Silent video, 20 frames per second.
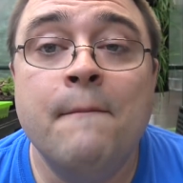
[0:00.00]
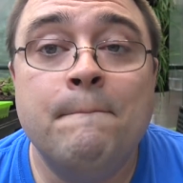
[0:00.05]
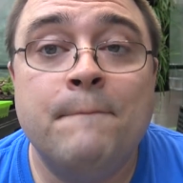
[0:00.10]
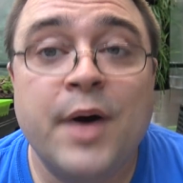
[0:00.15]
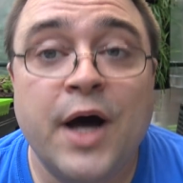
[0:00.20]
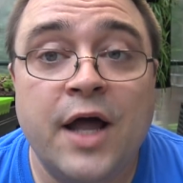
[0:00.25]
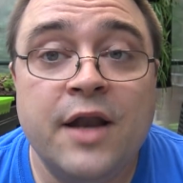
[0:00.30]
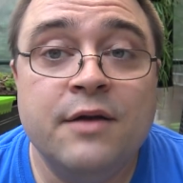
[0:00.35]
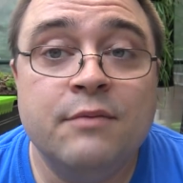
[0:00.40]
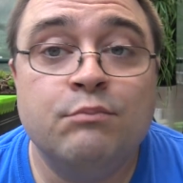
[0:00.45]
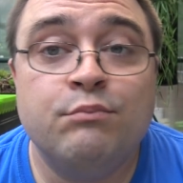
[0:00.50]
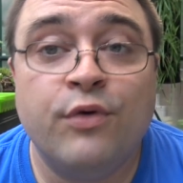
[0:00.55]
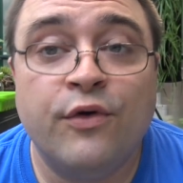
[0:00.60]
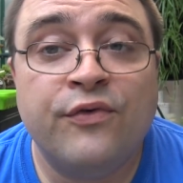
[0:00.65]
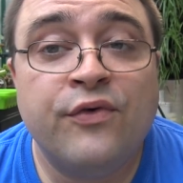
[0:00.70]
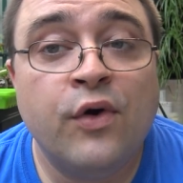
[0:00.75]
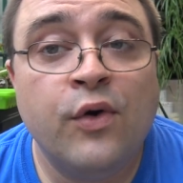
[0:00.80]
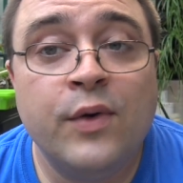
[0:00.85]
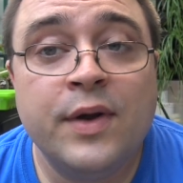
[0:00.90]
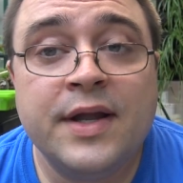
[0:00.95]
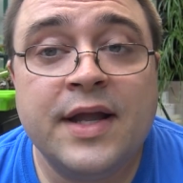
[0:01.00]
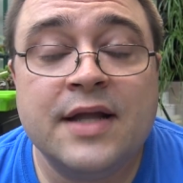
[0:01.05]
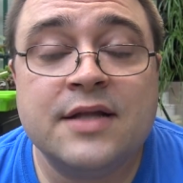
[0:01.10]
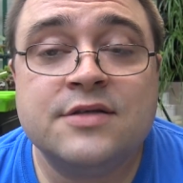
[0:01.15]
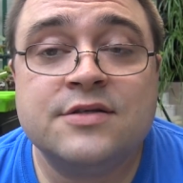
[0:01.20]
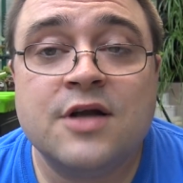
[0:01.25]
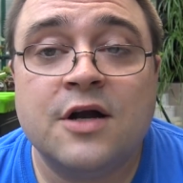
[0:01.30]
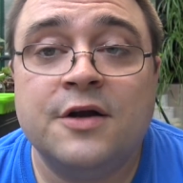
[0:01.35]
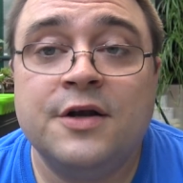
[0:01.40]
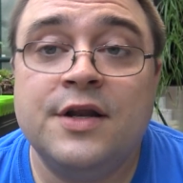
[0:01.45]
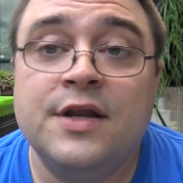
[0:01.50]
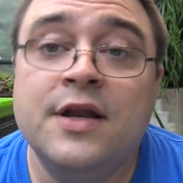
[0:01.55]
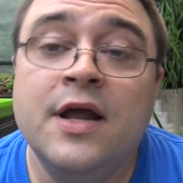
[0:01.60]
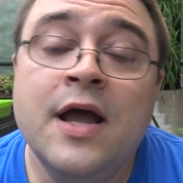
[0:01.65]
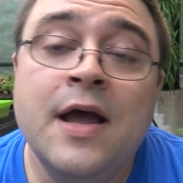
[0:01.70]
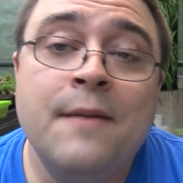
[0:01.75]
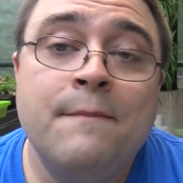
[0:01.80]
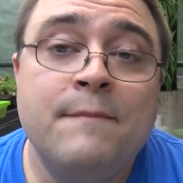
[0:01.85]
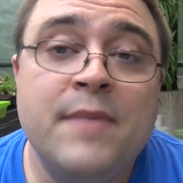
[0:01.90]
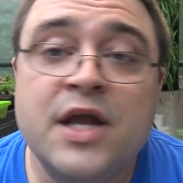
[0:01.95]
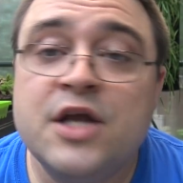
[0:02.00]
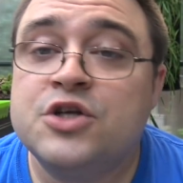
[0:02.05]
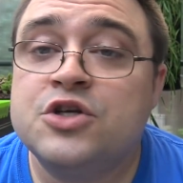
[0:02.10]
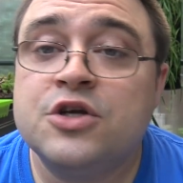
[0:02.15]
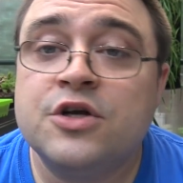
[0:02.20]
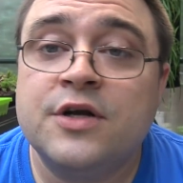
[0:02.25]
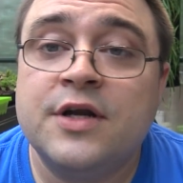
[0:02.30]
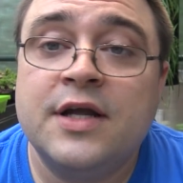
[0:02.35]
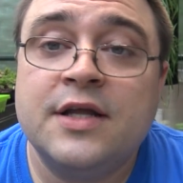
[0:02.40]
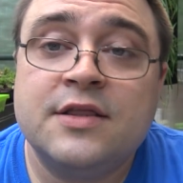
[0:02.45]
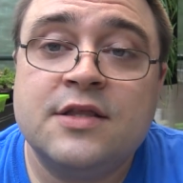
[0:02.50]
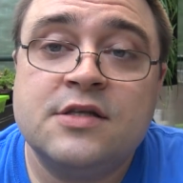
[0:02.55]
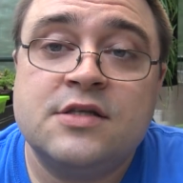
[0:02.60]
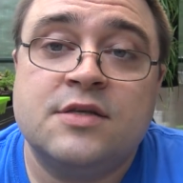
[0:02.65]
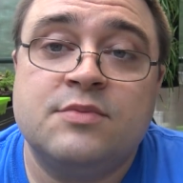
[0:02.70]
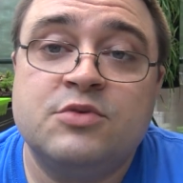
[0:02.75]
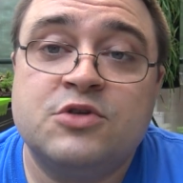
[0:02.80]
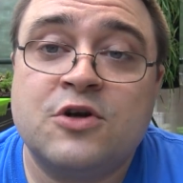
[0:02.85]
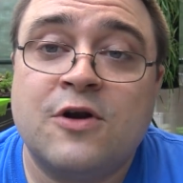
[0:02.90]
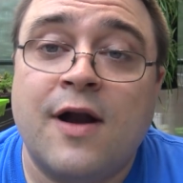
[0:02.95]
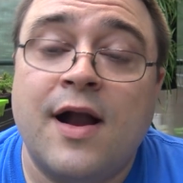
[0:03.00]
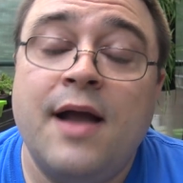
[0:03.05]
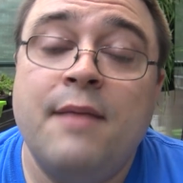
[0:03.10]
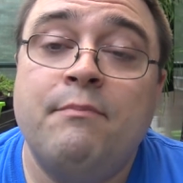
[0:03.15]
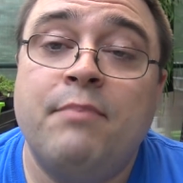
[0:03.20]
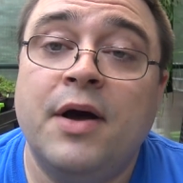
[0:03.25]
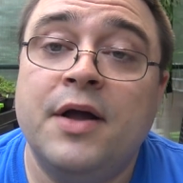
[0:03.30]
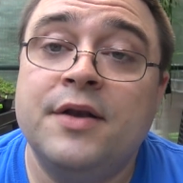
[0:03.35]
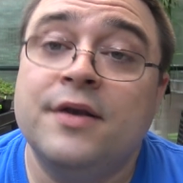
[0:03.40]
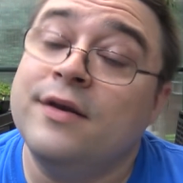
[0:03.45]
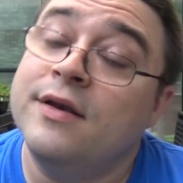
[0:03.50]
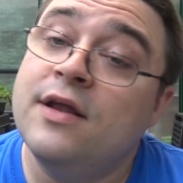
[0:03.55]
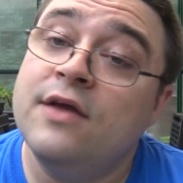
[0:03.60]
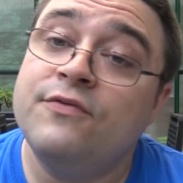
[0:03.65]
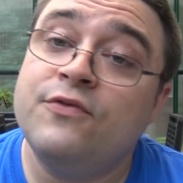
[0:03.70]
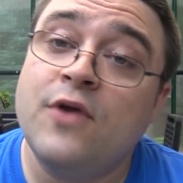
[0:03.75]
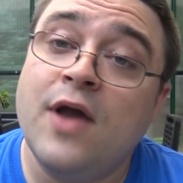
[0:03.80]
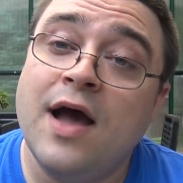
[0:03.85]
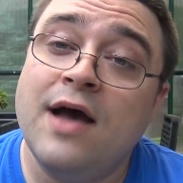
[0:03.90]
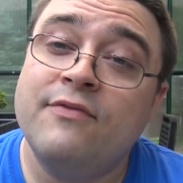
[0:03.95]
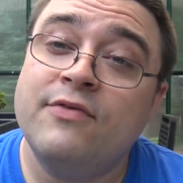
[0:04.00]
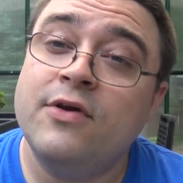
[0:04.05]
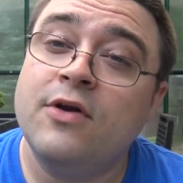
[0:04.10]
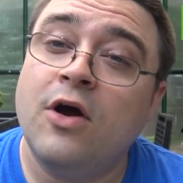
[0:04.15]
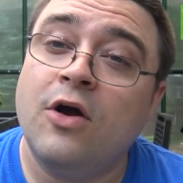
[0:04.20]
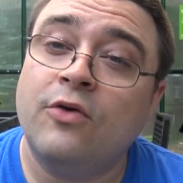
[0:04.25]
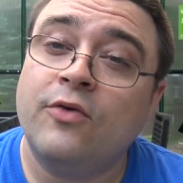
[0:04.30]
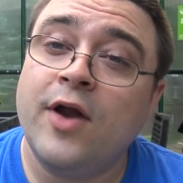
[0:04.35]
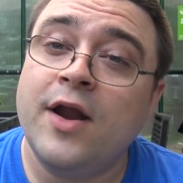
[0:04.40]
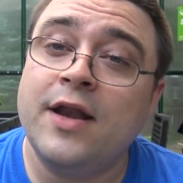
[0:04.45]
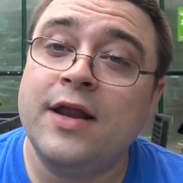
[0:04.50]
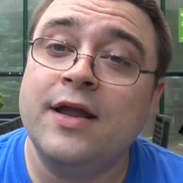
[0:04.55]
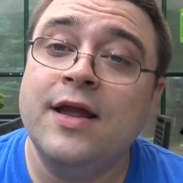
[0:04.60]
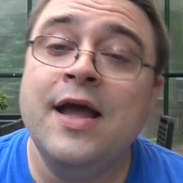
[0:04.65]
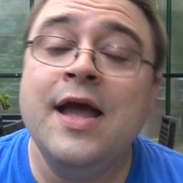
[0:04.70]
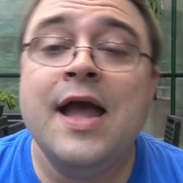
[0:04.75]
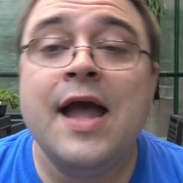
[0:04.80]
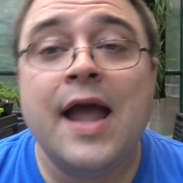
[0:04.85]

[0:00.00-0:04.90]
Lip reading: But before we get started, make sure to hit the subscribe button if you haven't already.